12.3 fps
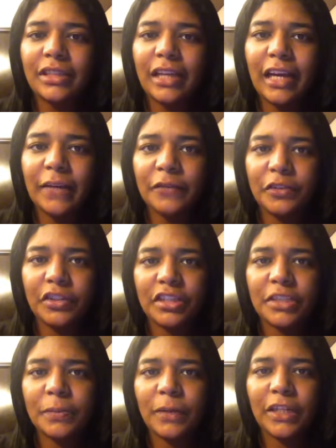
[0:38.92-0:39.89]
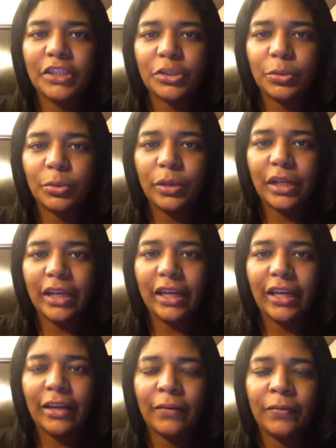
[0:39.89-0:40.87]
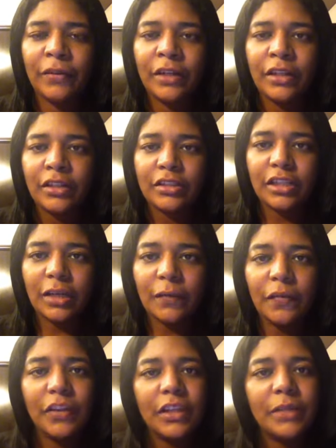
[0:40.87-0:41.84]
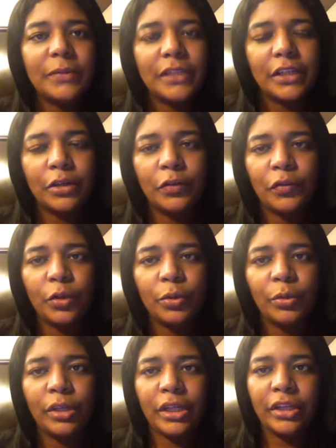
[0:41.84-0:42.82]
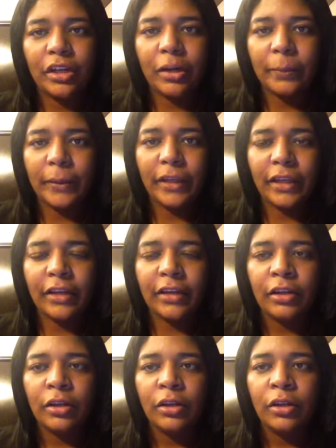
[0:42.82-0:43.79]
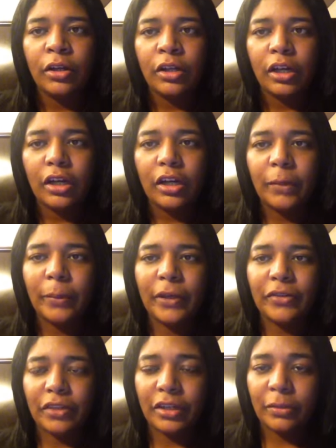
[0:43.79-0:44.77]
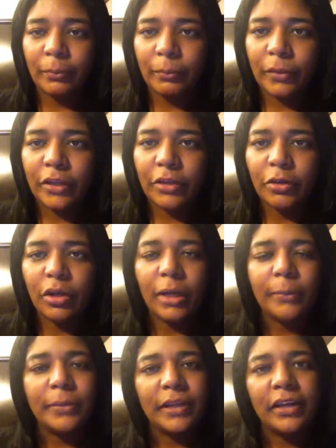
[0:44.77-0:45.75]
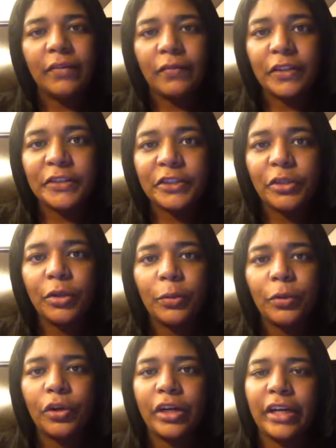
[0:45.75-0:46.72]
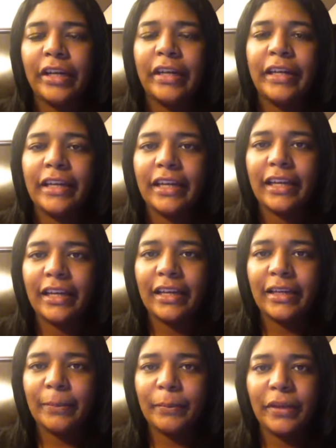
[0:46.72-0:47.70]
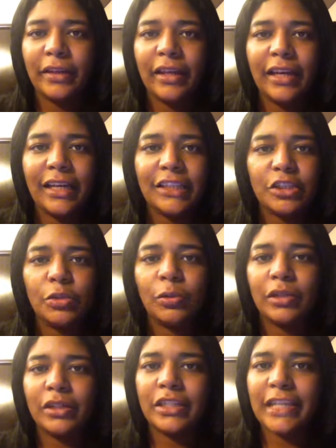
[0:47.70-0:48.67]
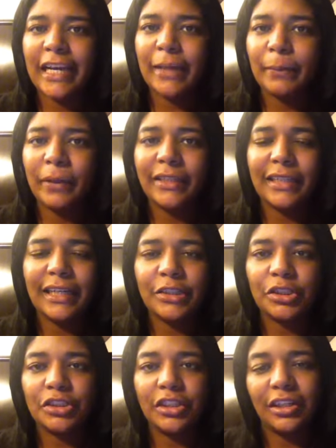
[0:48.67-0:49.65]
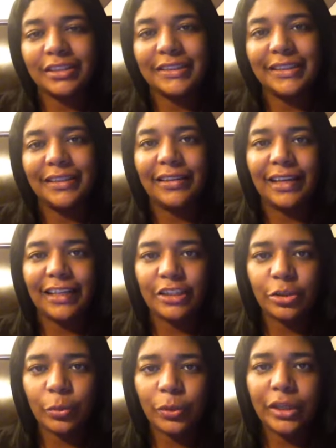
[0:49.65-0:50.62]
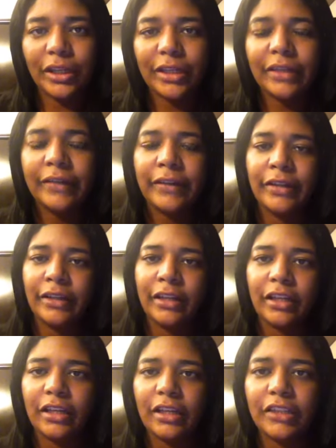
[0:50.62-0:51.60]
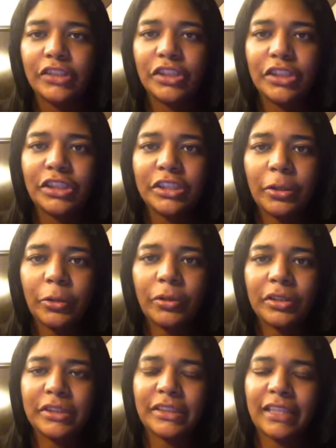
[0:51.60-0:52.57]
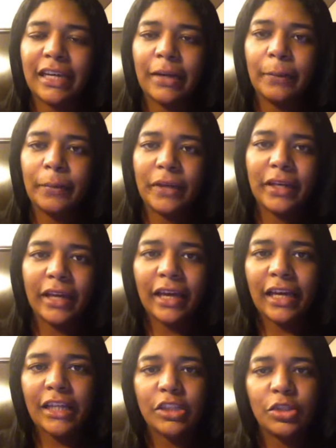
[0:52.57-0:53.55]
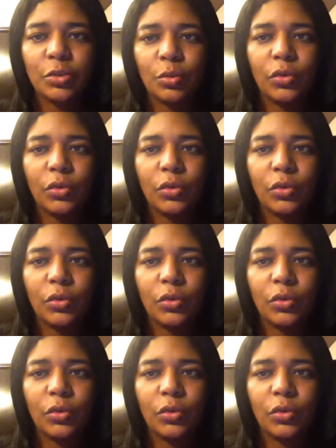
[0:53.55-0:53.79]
After this match, we have Tom Phillips interviewing Carmella about the medical update of Enzo Amore and Big Cass, who were attacked by Dash and Dawson last week. She told us that Big Cass